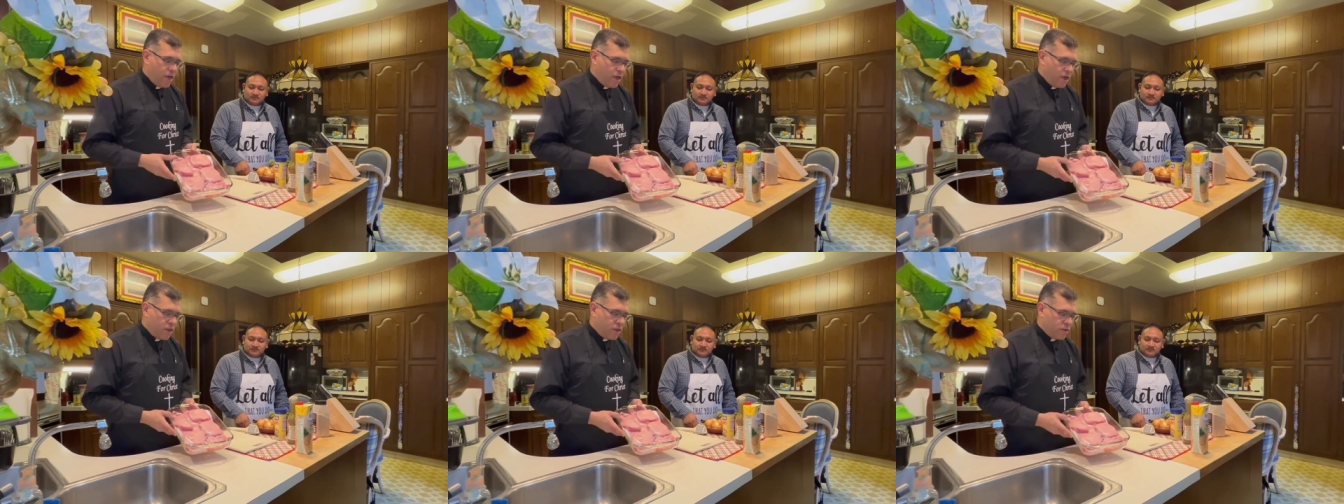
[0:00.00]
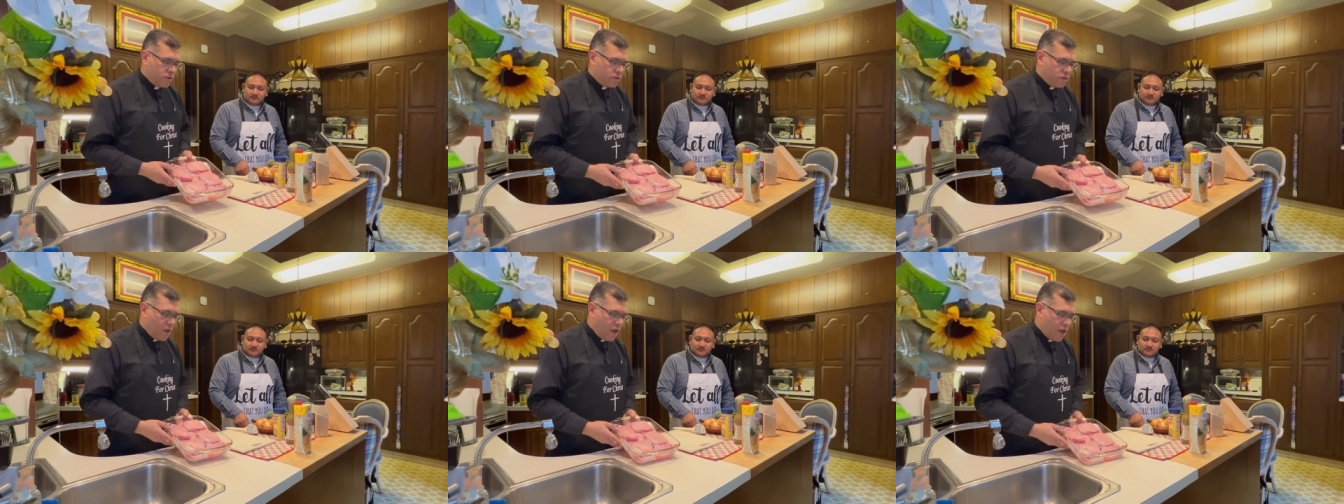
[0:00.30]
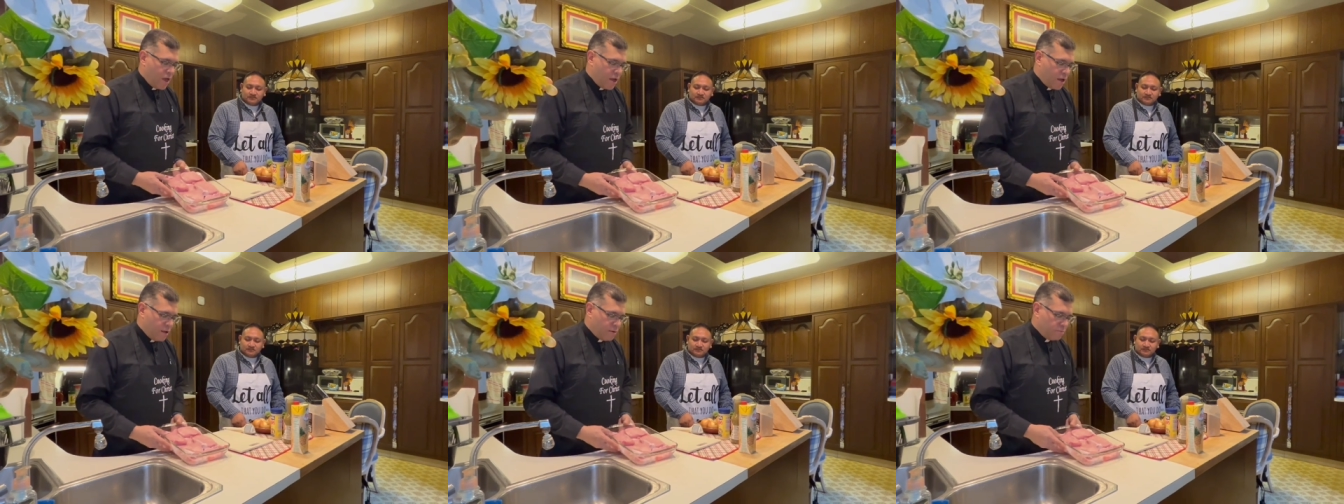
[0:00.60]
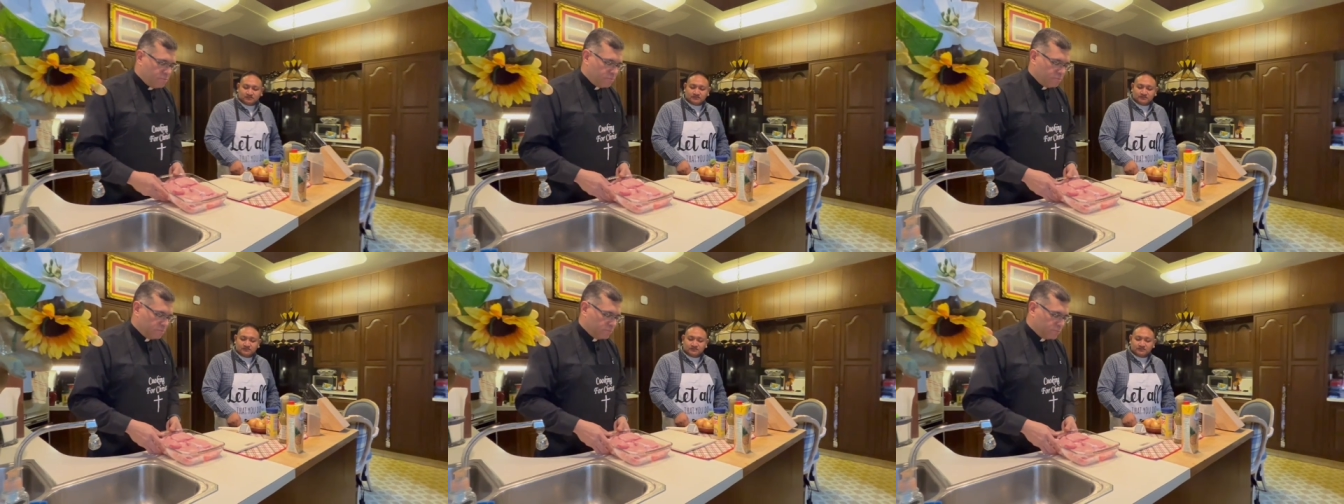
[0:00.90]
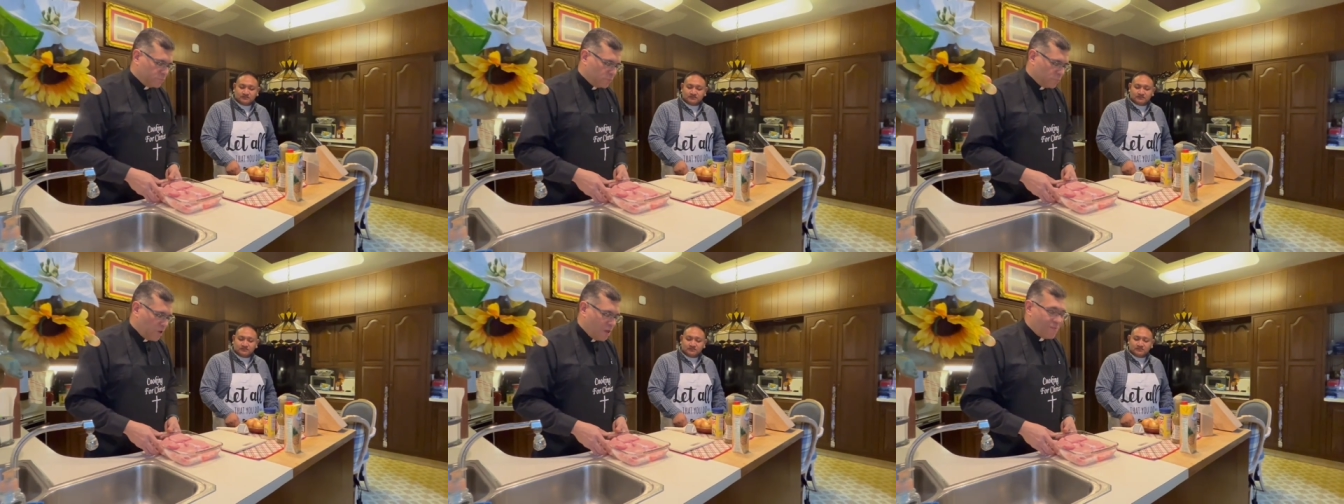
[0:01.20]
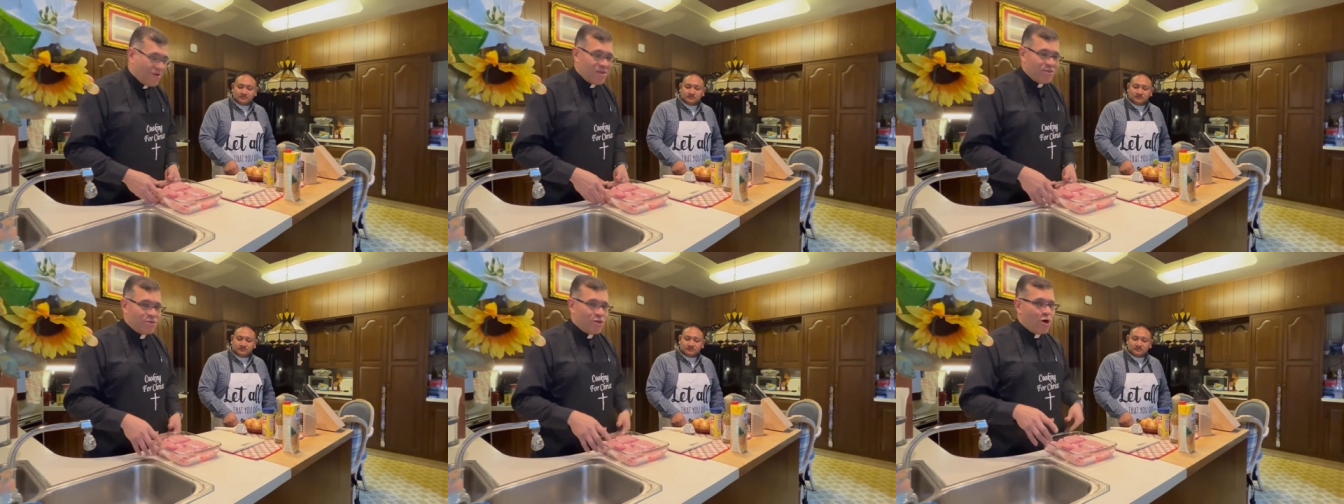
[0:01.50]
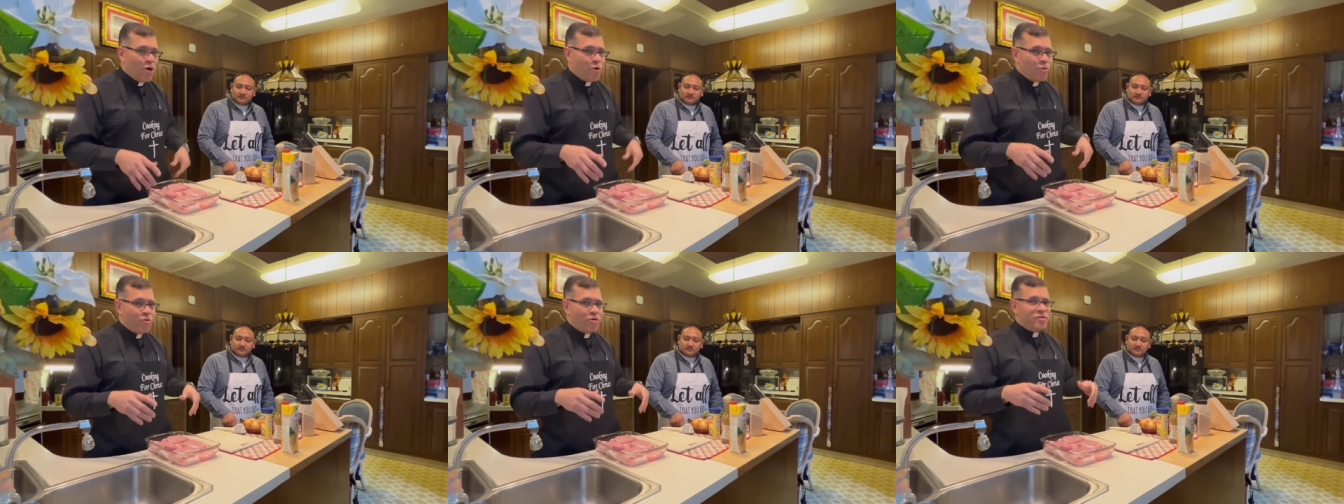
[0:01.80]
In even
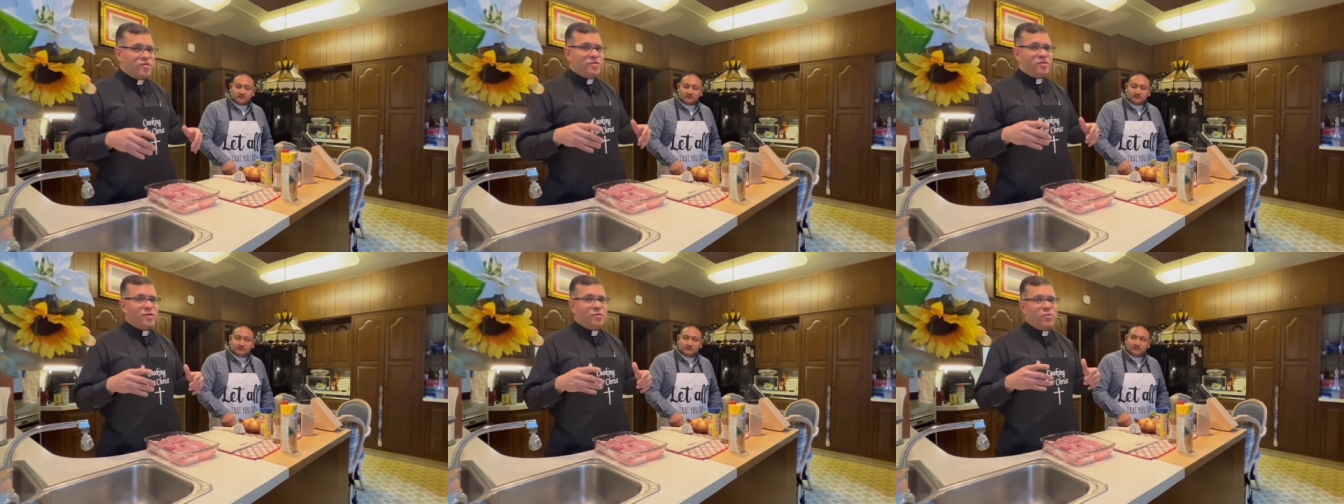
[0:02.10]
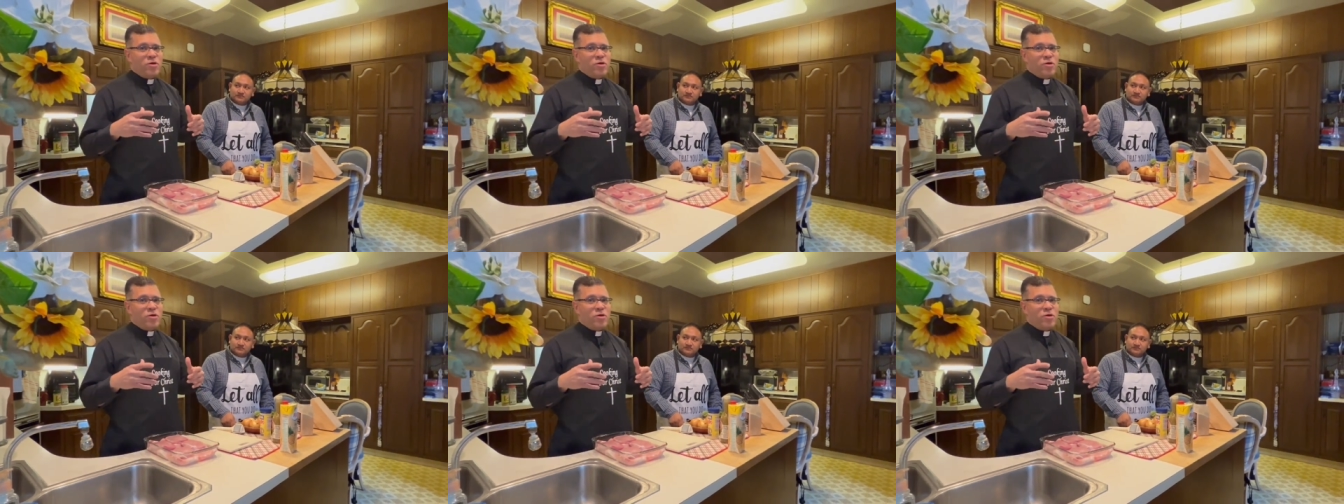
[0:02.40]
though with the,